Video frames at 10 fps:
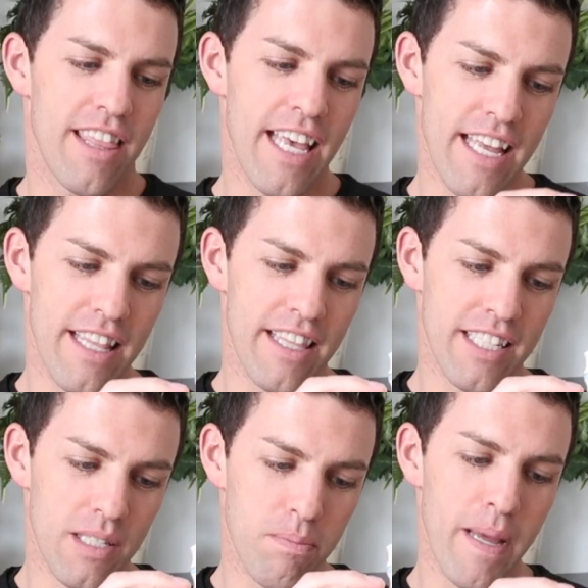then
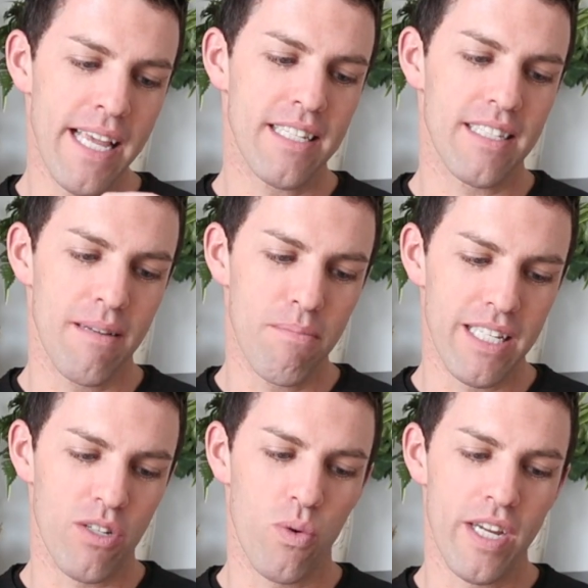the space in
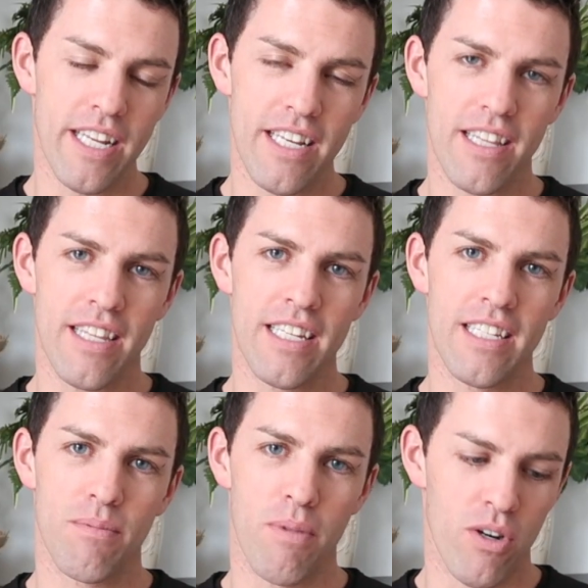between
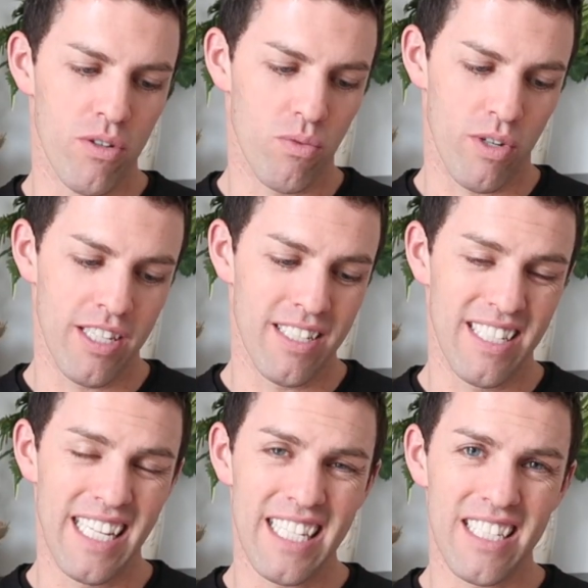these bones where these
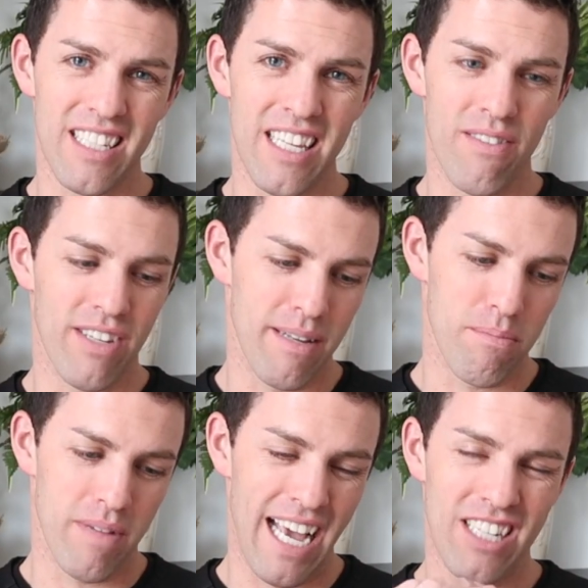discs live
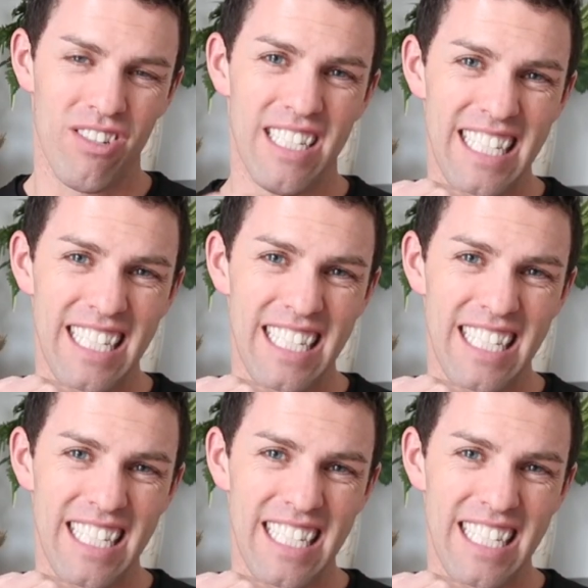can actually